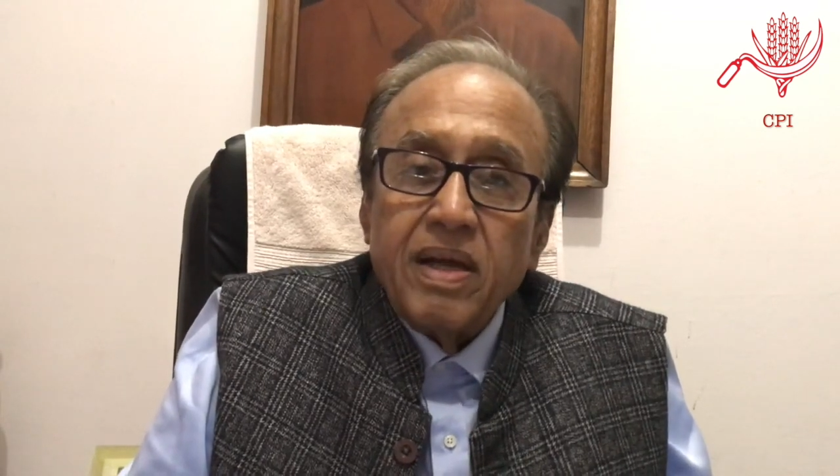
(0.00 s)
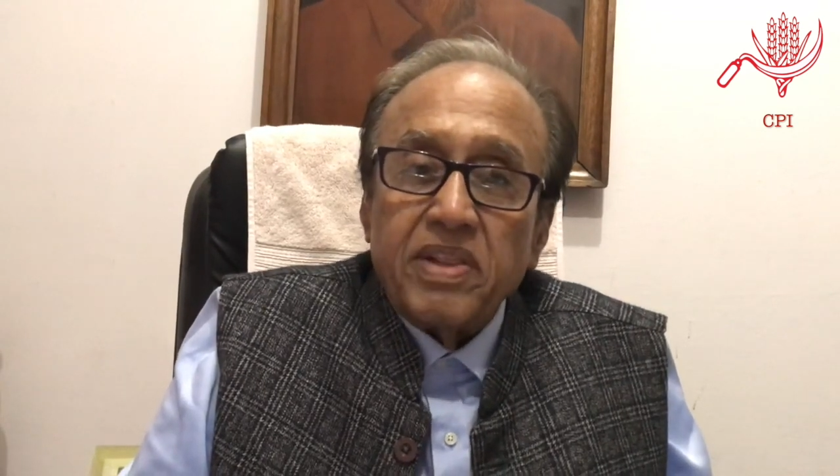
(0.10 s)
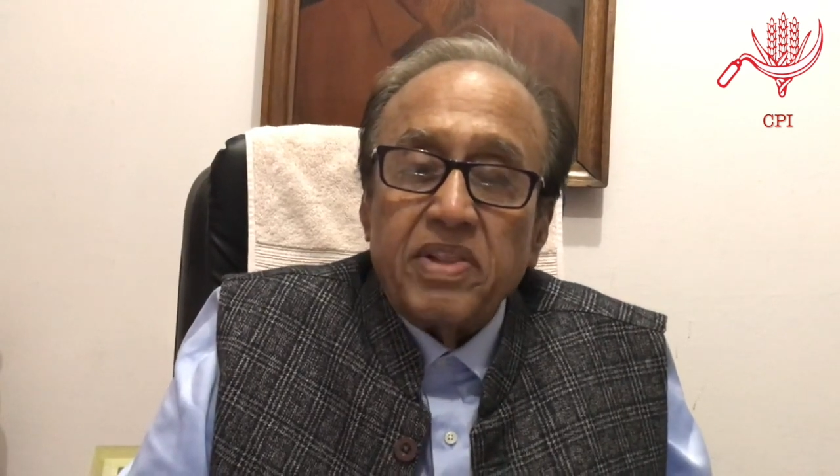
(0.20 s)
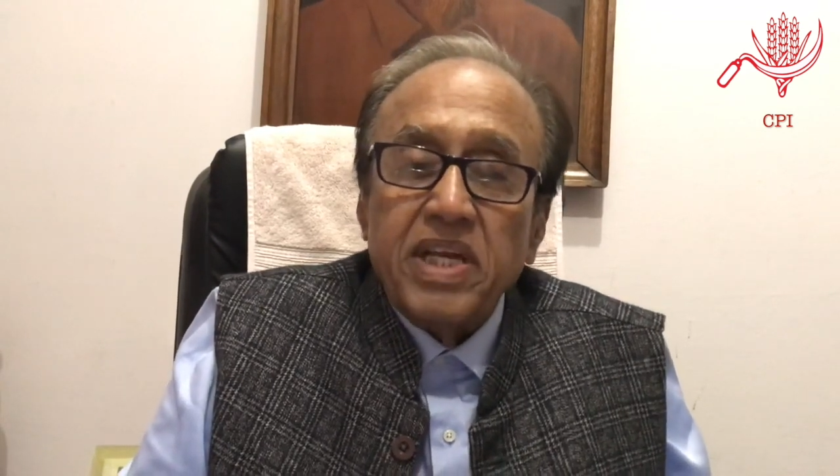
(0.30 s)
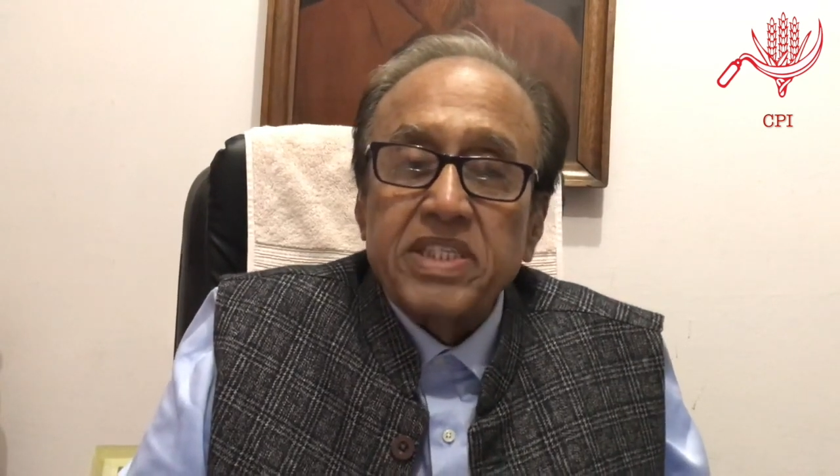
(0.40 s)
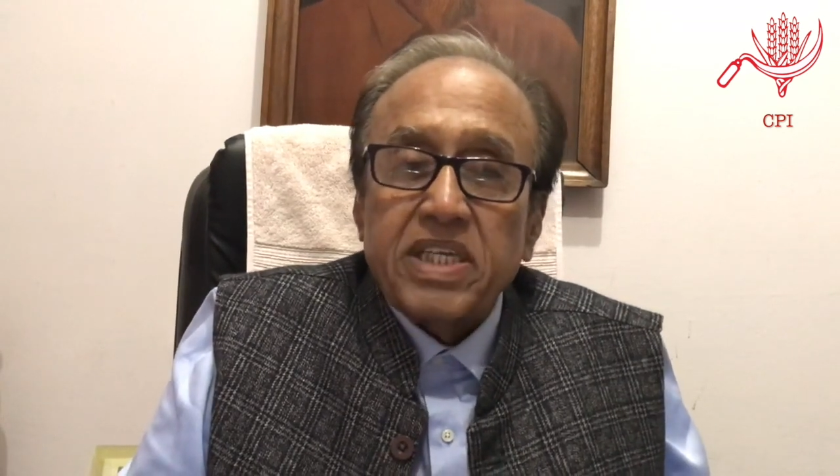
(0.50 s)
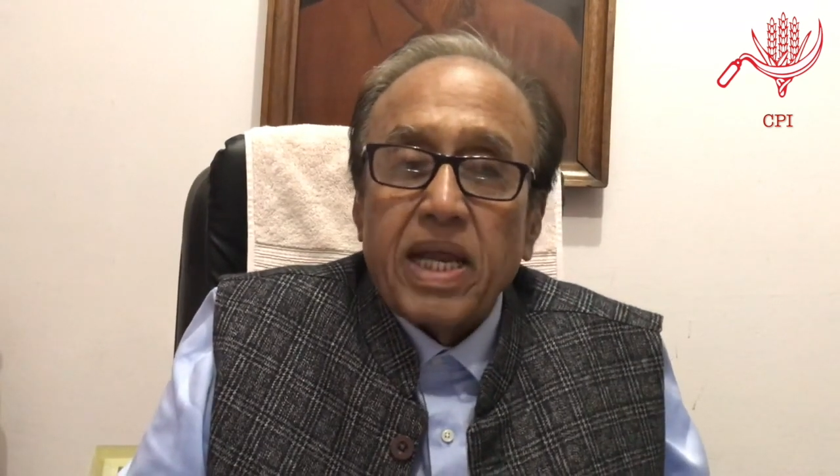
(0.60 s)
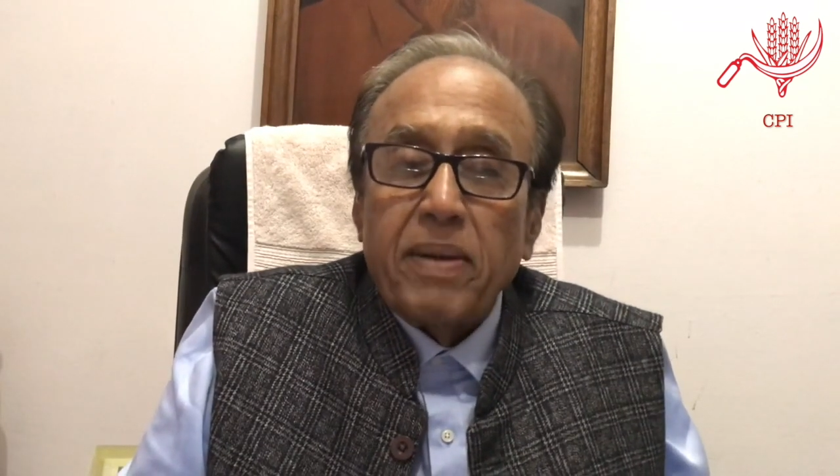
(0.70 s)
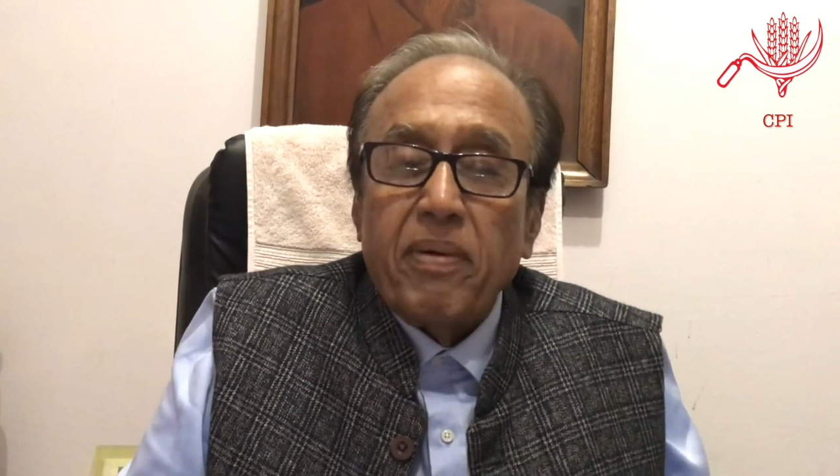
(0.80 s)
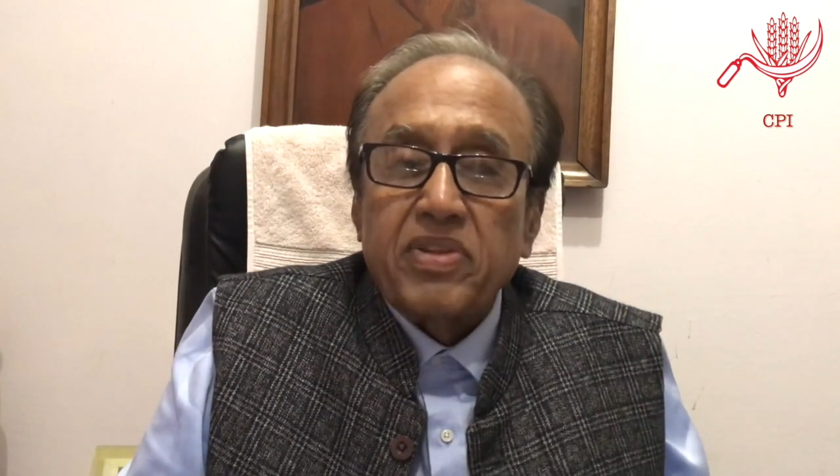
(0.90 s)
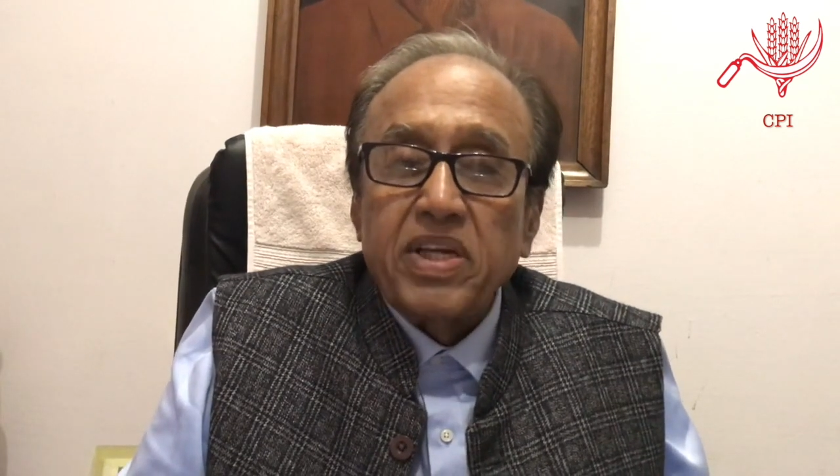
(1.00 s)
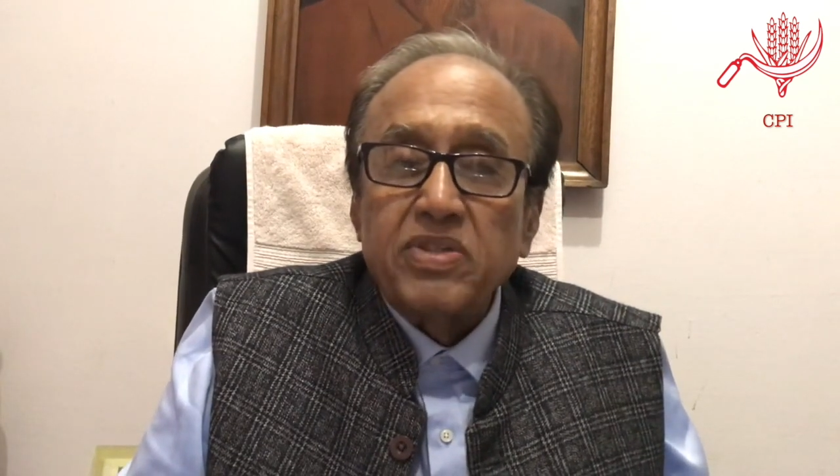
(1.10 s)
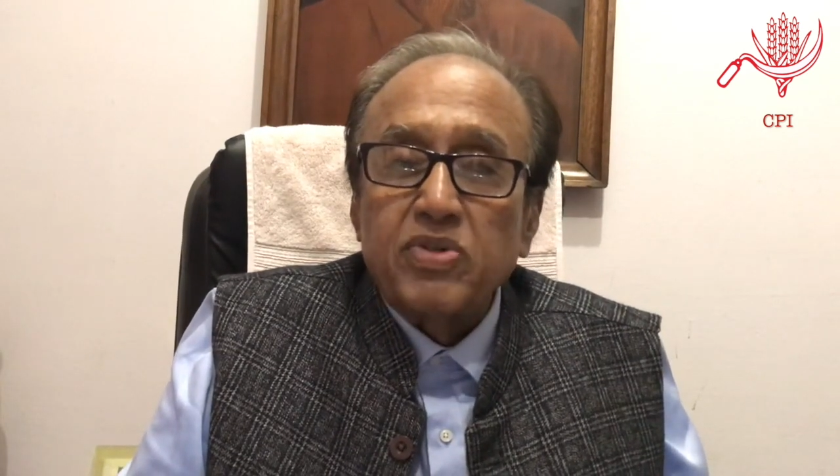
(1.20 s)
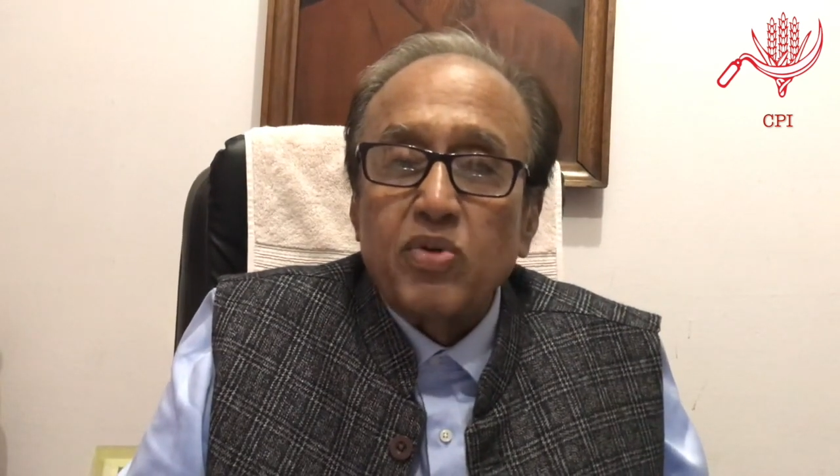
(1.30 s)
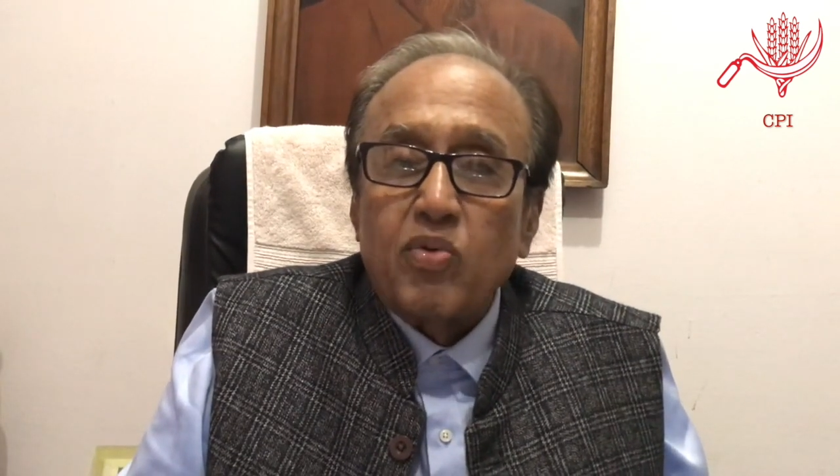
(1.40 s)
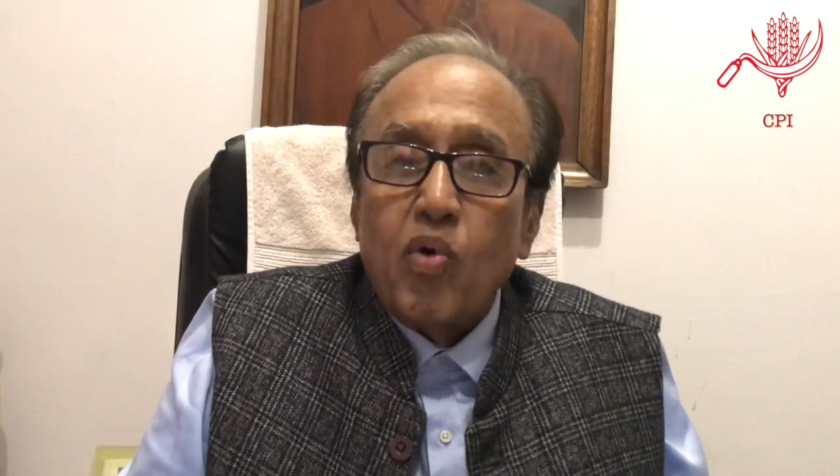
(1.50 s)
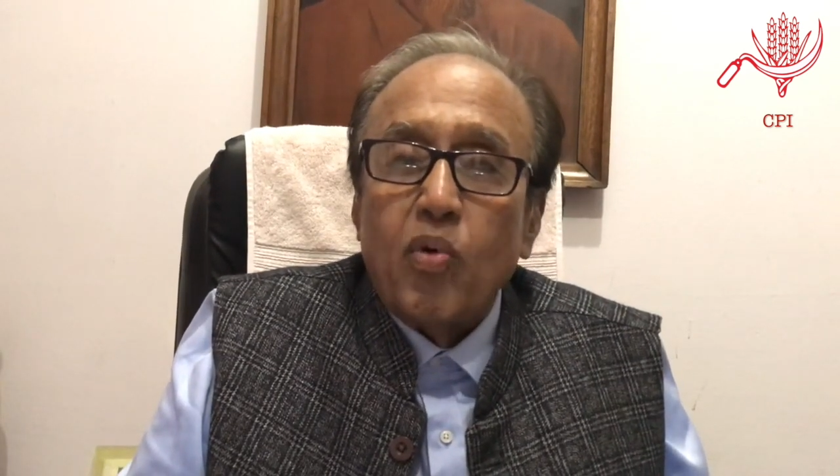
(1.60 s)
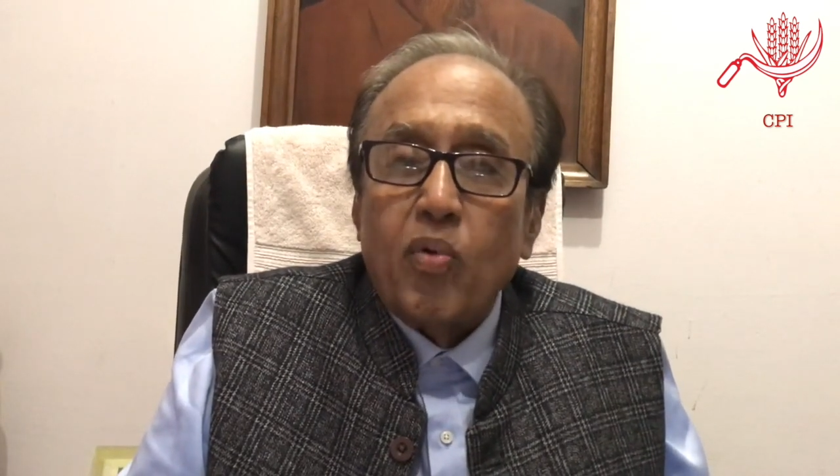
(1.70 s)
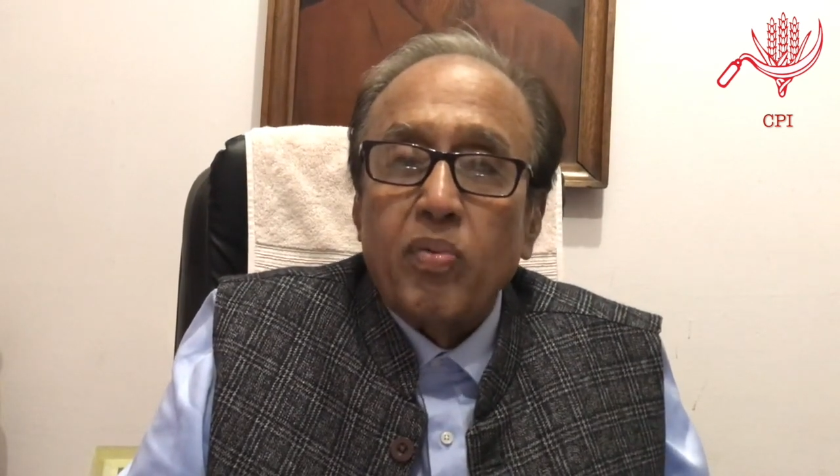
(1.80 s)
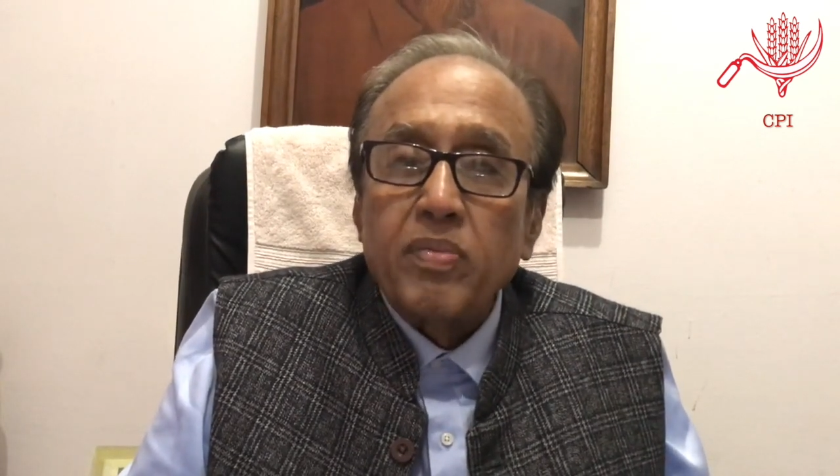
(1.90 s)
This type of thing should
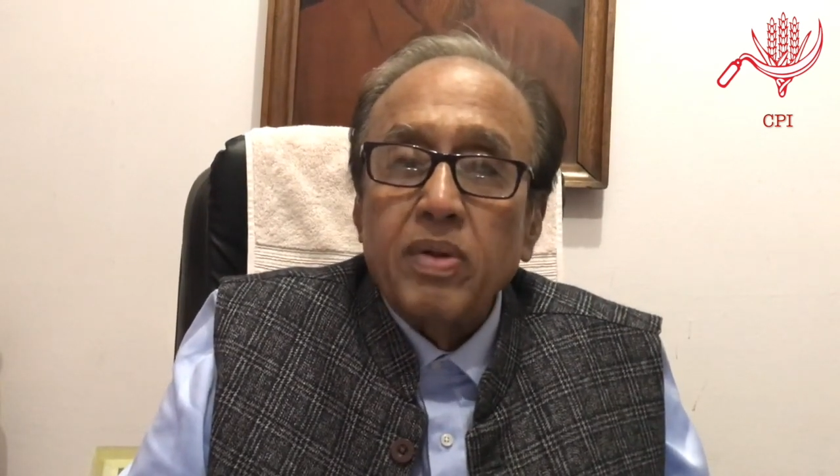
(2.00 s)
go.